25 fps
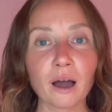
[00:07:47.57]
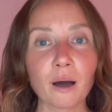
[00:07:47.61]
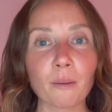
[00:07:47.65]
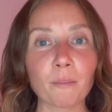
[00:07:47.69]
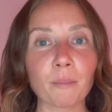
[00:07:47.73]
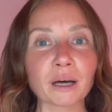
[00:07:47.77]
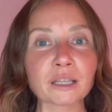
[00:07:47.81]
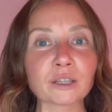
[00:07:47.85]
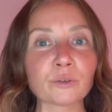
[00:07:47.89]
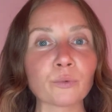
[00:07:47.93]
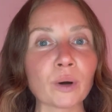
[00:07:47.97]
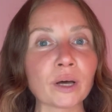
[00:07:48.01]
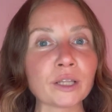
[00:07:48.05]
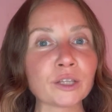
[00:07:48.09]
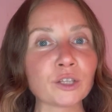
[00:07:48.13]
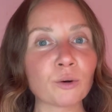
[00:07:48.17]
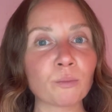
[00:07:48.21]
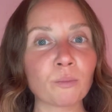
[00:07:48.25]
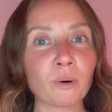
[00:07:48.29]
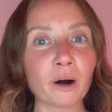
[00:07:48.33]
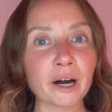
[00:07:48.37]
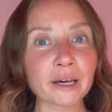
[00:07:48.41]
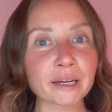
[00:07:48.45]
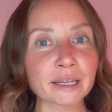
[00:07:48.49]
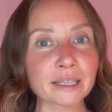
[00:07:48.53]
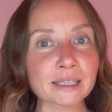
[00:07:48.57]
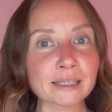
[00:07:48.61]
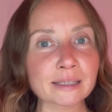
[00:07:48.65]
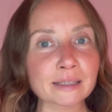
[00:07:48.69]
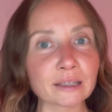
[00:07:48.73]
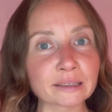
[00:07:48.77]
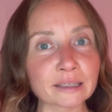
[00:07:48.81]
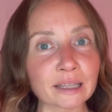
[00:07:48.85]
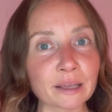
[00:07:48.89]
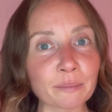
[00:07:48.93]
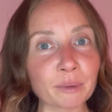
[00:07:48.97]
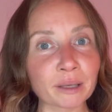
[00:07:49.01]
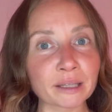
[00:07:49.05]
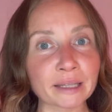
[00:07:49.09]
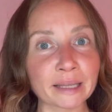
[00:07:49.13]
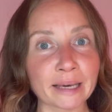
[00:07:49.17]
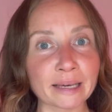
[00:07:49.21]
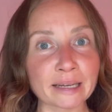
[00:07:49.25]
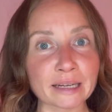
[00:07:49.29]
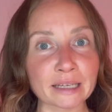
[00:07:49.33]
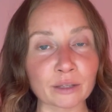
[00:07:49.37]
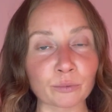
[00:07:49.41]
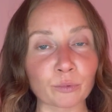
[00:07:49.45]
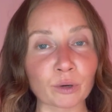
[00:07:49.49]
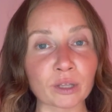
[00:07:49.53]
But when your body is
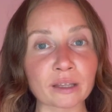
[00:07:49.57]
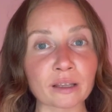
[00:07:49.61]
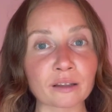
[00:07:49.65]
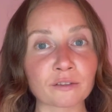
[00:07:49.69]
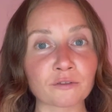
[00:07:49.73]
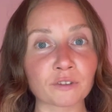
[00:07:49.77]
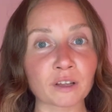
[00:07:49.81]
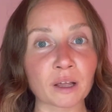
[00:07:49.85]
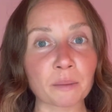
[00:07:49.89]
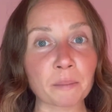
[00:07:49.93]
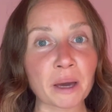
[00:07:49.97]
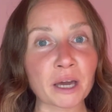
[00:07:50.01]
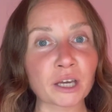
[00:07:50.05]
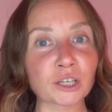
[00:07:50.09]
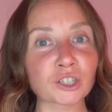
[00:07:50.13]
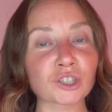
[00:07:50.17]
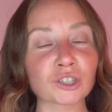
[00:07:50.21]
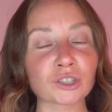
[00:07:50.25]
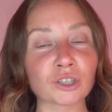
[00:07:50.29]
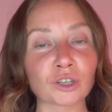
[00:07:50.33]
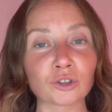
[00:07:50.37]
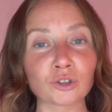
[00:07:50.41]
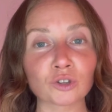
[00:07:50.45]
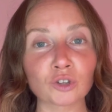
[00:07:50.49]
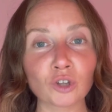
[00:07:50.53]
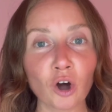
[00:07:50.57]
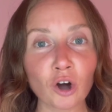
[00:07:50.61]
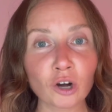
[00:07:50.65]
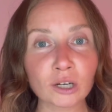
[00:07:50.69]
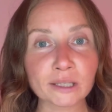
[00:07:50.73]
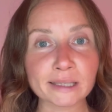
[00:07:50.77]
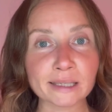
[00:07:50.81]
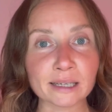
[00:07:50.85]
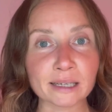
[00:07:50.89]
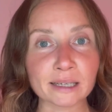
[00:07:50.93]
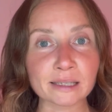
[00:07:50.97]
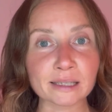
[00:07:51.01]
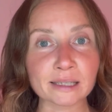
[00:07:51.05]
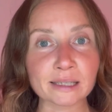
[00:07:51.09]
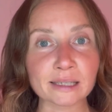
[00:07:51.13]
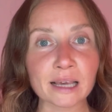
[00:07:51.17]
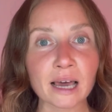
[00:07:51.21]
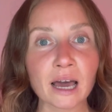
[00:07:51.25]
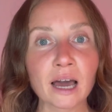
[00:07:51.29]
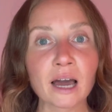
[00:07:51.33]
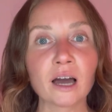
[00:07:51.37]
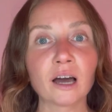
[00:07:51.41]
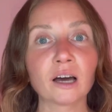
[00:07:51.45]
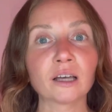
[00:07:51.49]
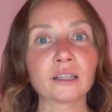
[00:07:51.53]
contaminated with inflammation and toxins,
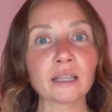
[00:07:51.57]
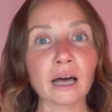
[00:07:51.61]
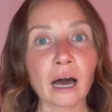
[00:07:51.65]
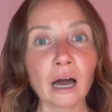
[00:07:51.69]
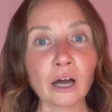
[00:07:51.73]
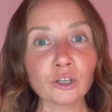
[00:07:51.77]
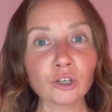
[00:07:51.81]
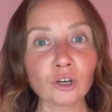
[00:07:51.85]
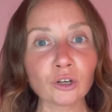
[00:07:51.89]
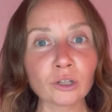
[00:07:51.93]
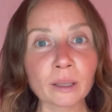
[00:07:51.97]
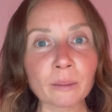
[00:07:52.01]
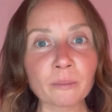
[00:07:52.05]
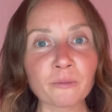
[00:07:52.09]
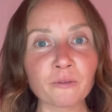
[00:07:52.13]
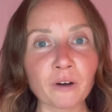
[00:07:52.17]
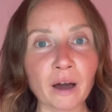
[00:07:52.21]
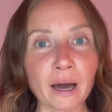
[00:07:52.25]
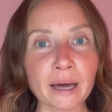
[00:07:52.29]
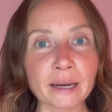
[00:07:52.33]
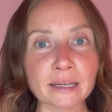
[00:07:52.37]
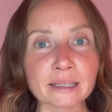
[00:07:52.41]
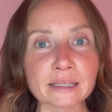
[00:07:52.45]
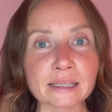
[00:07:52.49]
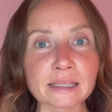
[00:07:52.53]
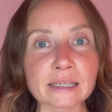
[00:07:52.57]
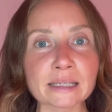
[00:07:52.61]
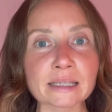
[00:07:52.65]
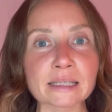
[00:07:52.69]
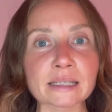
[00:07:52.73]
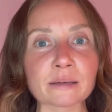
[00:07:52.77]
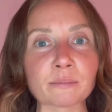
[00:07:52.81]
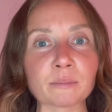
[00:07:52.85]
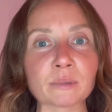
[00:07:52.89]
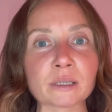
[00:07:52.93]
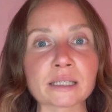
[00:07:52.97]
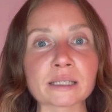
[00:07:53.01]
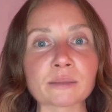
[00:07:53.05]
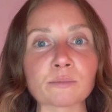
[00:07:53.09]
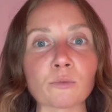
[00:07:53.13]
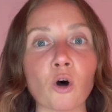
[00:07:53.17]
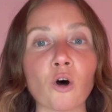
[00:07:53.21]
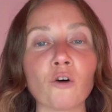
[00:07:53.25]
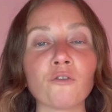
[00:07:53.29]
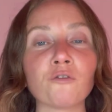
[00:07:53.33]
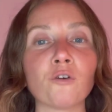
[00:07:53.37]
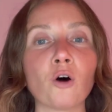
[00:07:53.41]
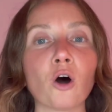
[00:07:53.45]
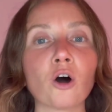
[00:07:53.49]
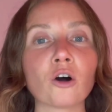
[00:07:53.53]
now your lymphatic system is
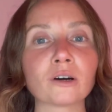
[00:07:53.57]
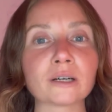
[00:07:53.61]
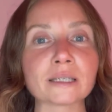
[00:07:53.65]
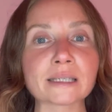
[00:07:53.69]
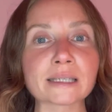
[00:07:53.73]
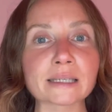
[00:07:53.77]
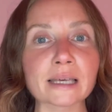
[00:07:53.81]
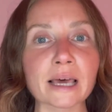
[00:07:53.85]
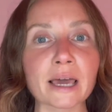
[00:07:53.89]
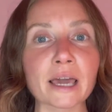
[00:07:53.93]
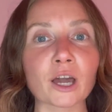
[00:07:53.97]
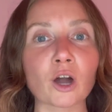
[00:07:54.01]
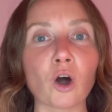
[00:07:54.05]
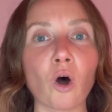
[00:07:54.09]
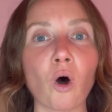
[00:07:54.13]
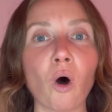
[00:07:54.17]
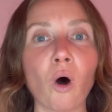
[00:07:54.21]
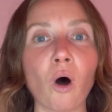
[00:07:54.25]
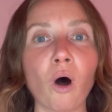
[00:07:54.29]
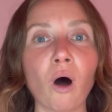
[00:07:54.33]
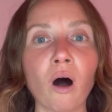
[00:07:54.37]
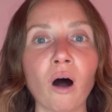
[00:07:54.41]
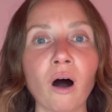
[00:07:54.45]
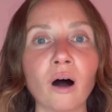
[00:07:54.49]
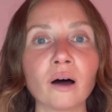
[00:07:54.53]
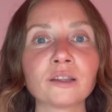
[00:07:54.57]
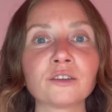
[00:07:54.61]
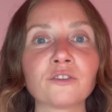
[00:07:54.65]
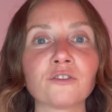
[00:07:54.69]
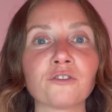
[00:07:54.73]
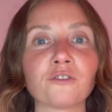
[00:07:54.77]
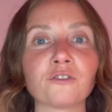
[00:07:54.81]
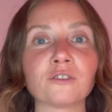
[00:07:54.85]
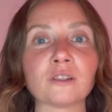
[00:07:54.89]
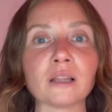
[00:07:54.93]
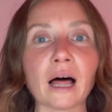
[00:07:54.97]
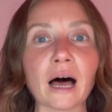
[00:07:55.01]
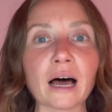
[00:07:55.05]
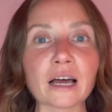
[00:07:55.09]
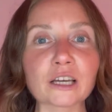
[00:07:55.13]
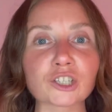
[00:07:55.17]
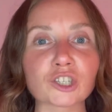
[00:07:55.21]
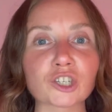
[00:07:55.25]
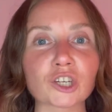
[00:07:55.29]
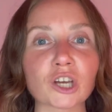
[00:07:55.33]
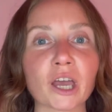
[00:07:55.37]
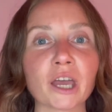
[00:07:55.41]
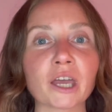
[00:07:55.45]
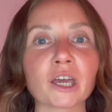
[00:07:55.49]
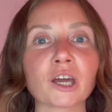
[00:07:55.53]
more focusing on
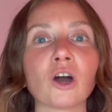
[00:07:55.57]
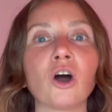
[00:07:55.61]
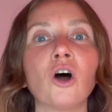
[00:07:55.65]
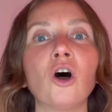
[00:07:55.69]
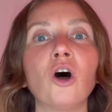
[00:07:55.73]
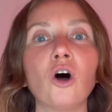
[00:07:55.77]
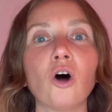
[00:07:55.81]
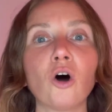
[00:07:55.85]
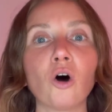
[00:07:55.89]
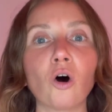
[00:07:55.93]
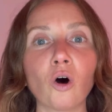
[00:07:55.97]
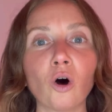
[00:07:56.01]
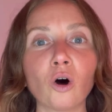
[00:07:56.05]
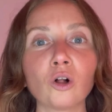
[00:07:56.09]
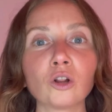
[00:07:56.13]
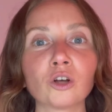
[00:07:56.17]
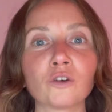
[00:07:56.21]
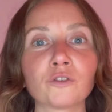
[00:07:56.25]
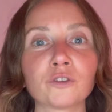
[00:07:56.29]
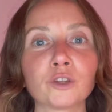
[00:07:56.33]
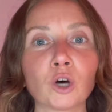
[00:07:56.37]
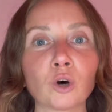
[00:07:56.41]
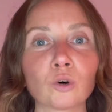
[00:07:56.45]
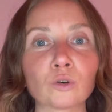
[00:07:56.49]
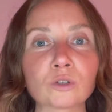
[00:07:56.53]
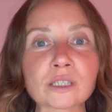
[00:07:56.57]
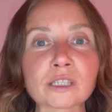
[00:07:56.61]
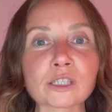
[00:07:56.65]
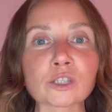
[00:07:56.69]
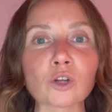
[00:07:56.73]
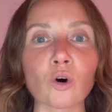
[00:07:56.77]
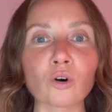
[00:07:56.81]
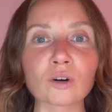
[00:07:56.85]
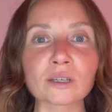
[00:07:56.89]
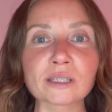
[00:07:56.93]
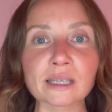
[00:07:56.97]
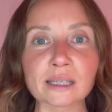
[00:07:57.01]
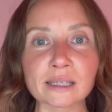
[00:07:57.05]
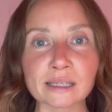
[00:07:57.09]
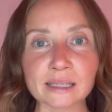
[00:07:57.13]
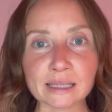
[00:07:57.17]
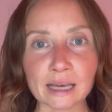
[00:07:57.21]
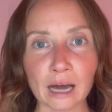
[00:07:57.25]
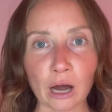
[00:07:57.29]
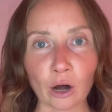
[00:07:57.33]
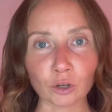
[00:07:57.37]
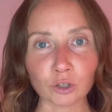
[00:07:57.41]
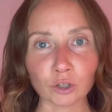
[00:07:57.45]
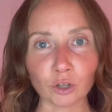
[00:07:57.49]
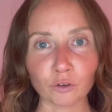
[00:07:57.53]
flushing all of those toxins
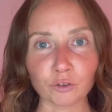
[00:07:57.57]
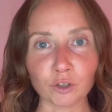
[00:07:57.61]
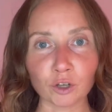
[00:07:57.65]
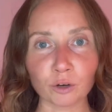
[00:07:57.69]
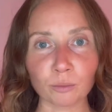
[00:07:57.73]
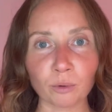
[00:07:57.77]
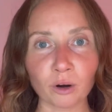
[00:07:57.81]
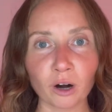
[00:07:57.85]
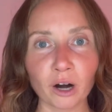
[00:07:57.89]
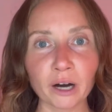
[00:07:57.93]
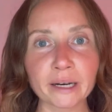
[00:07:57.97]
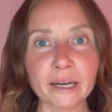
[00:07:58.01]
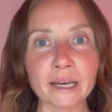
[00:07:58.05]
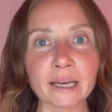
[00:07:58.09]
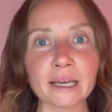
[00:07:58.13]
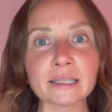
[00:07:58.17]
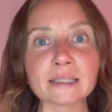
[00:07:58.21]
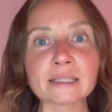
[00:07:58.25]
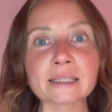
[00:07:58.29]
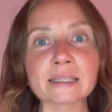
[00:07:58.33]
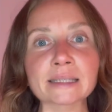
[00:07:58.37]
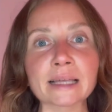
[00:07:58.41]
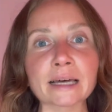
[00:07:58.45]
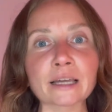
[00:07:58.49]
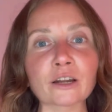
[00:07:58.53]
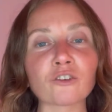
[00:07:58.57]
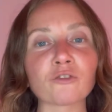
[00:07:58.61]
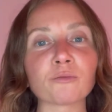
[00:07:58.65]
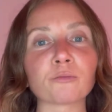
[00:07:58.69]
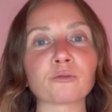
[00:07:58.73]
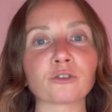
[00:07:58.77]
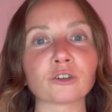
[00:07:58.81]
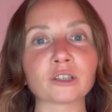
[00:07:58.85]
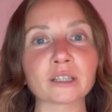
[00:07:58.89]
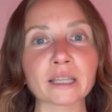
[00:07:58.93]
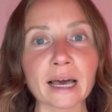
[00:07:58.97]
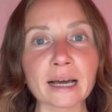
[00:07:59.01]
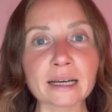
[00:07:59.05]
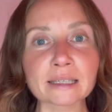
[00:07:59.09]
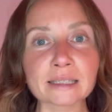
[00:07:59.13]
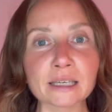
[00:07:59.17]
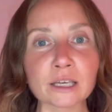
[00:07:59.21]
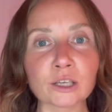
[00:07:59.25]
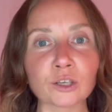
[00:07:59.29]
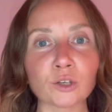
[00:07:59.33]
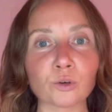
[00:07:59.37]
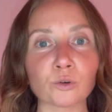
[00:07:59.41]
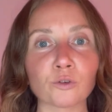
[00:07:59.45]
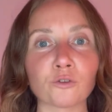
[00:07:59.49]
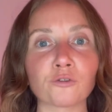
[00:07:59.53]
out of your body instead of
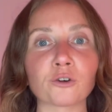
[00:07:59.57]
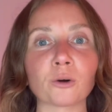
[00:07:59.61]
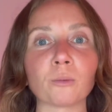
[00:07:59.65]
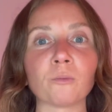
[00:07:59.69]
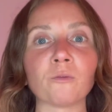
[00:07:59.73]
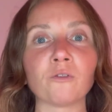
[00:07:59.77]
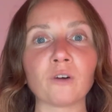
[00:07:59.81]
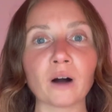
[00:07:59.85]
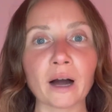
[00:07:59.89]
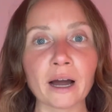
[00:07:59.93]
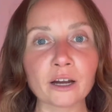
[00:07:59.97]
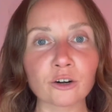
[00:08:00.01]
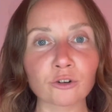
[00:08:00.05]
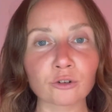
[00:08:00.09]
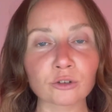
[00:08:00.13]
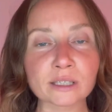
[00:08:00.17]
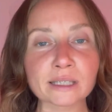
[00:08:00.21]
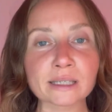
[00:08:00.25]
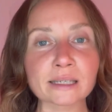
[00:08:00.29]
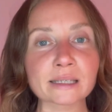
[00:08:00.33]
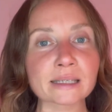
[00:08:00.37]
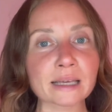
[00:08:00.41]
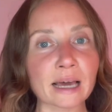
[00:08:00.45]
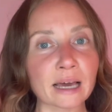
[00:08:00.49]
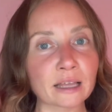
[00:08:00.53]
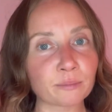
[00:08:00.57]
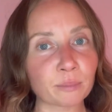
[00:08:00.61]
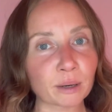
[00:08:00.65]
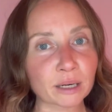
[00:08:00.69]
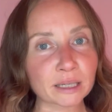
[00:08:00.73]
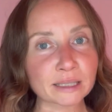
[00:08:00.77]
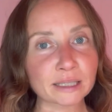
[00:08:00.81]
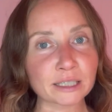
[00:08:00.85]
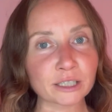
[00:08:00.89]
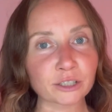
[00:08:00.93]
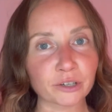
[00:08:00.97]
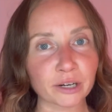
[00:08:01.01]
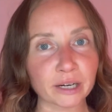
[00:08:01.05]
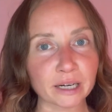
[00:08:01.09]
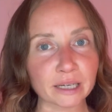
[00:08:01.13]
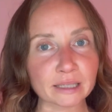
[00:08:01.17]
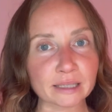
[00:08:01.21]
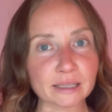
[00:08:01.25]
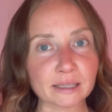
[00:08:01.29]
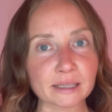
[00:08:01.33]
protecting you from viruses and bacteria.